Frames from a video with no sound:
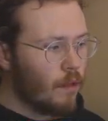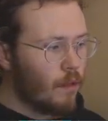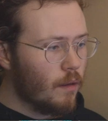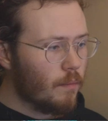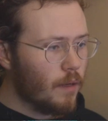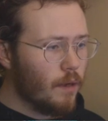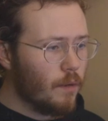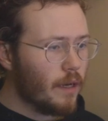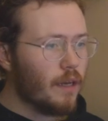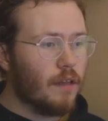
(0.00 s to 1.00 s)
But
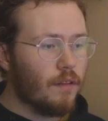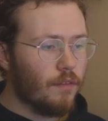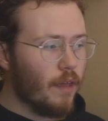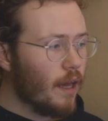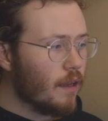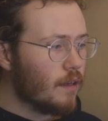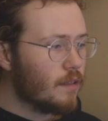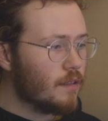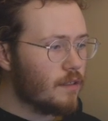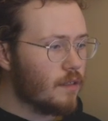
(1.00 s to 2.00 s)
anyway, that
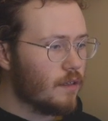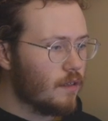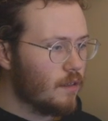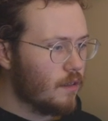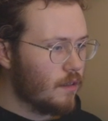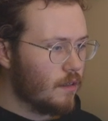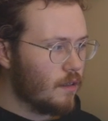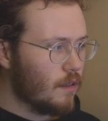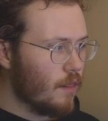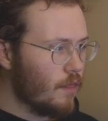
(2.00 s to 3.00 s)
is
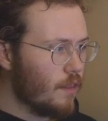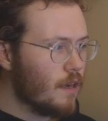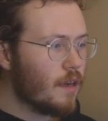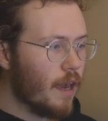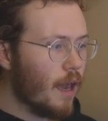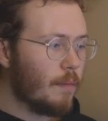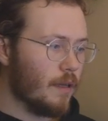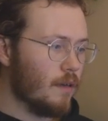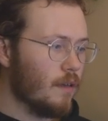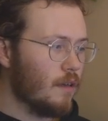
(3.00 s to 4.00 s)
the
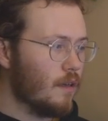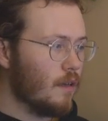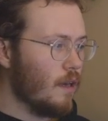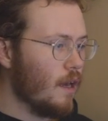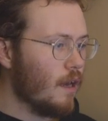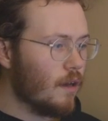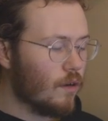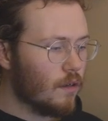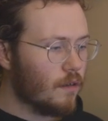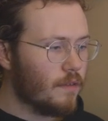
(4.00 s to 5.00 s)
cabin and
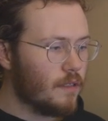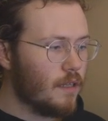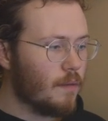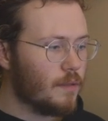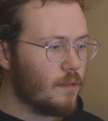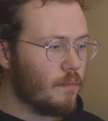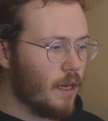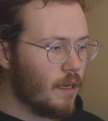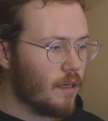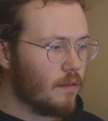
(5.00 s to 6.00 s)
all of the steps to
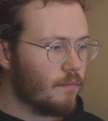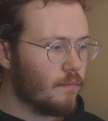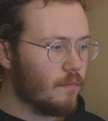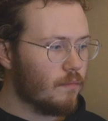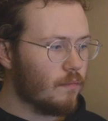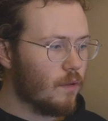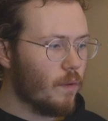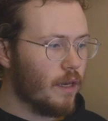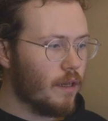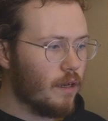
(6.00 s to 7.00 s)
make it the
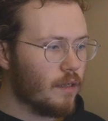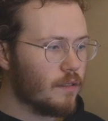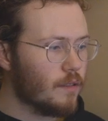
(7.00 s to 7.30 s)
way it is.